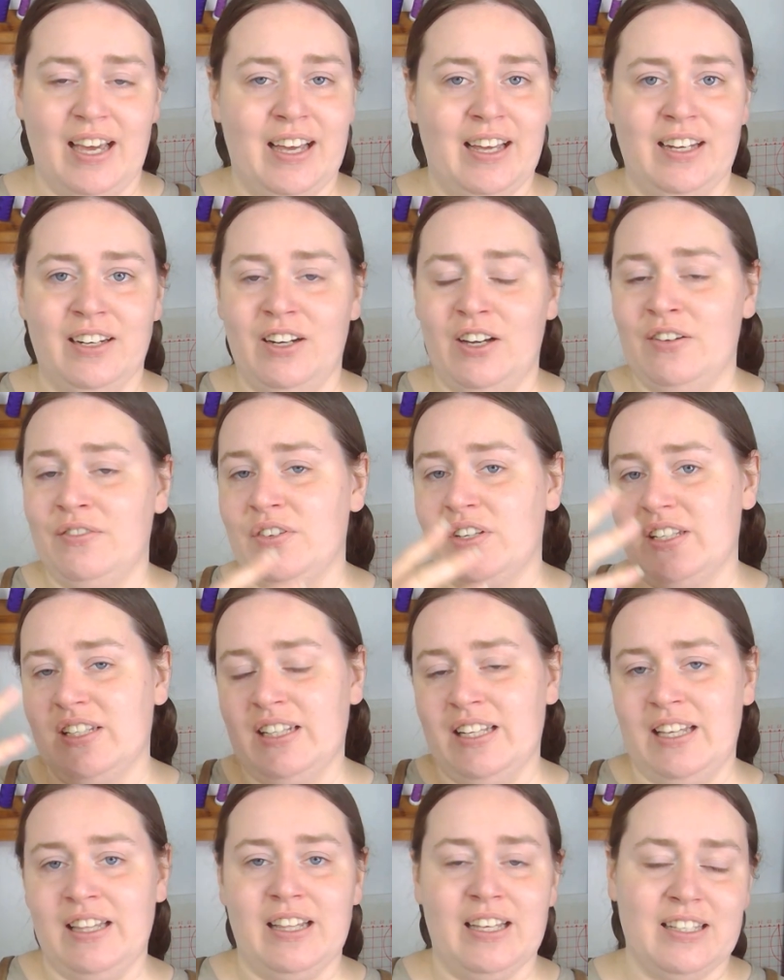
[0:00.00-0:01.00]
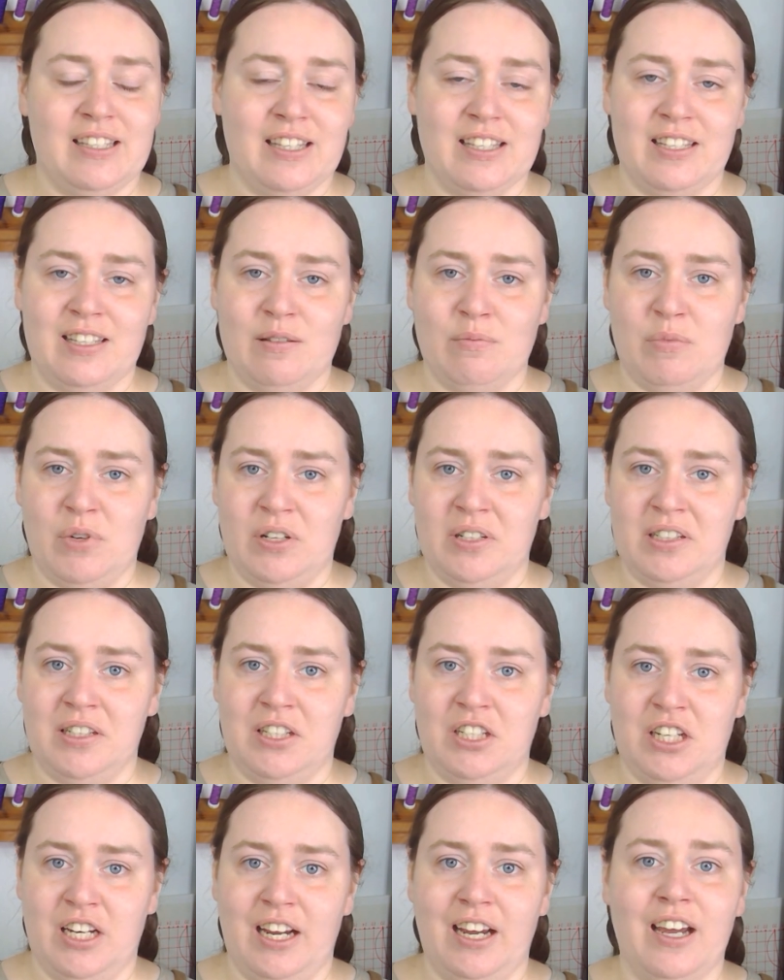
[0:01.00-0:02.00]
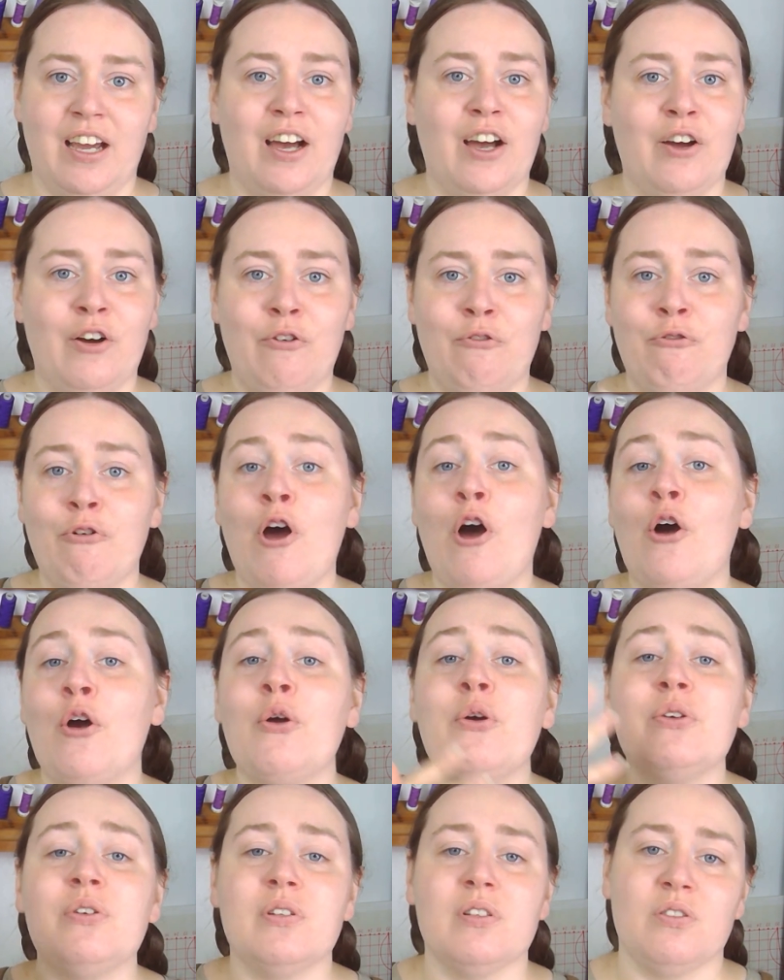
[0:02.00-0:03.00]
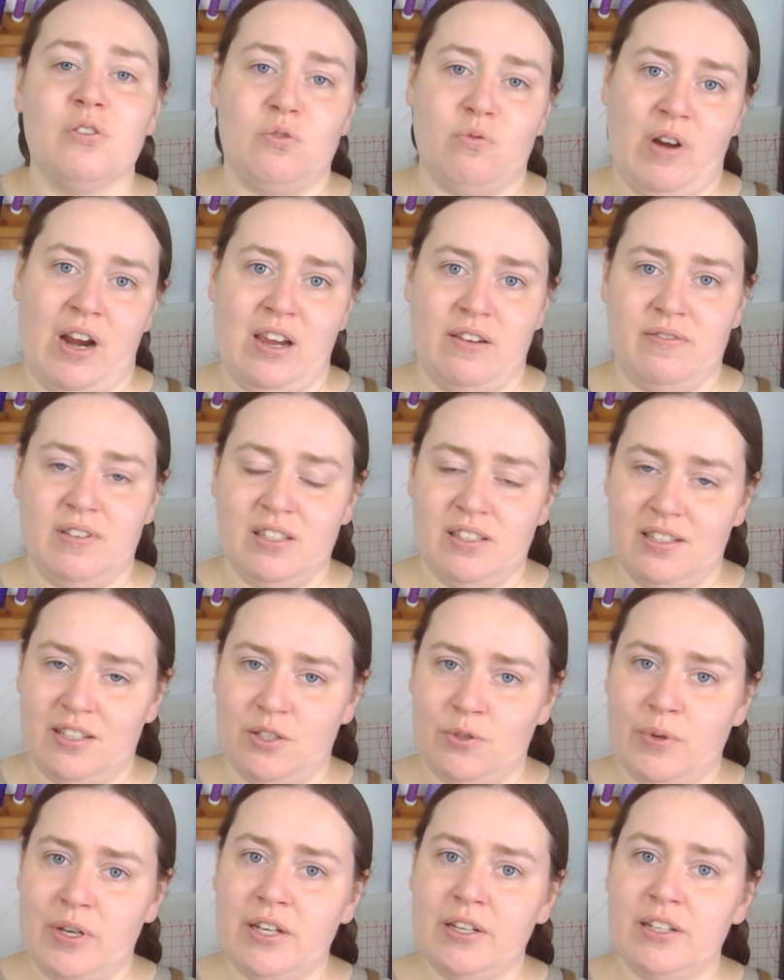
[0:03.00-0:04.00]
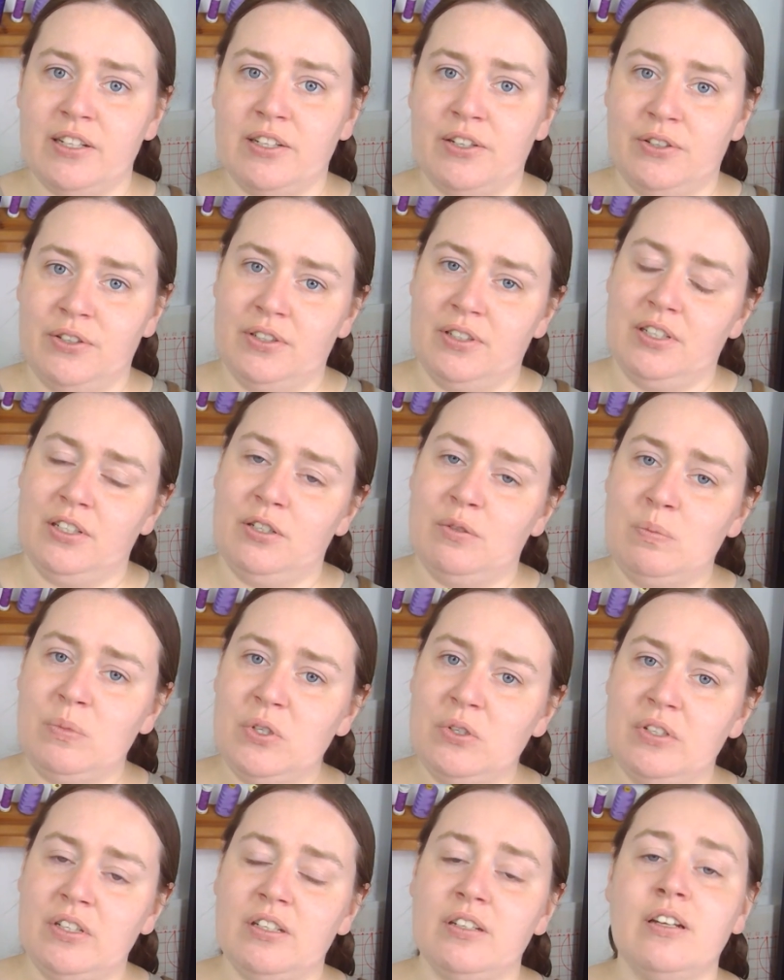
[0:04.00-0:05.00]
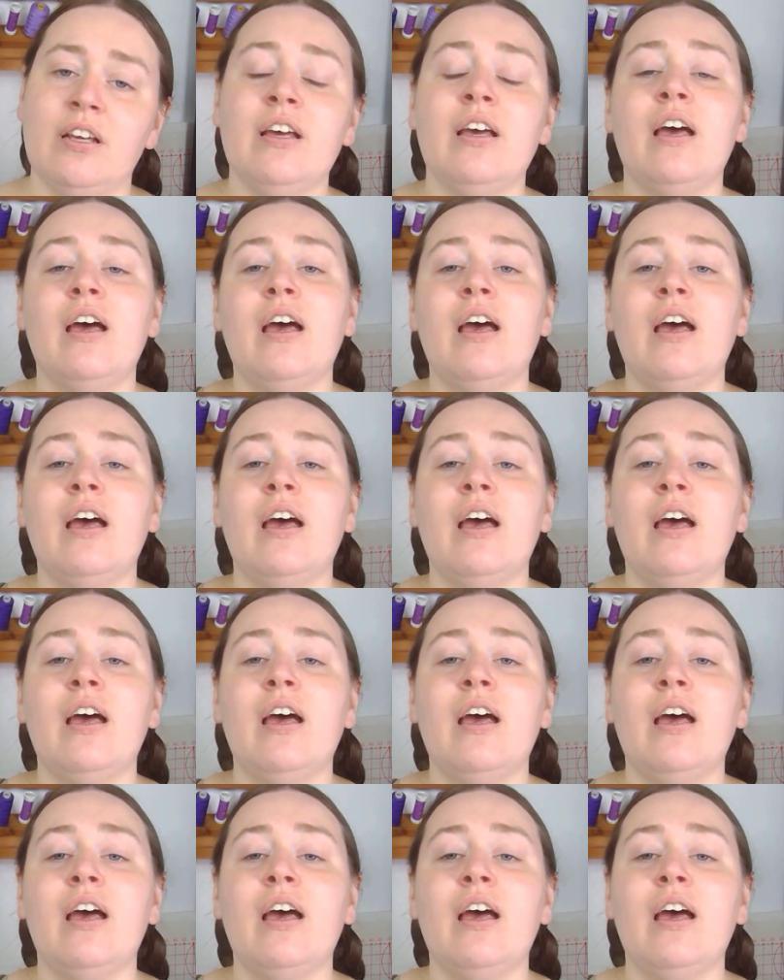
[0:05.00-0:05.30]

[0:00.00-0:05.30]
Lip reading: and obviously there's the symbology of Odin's ravens as well, Hugin and Munin.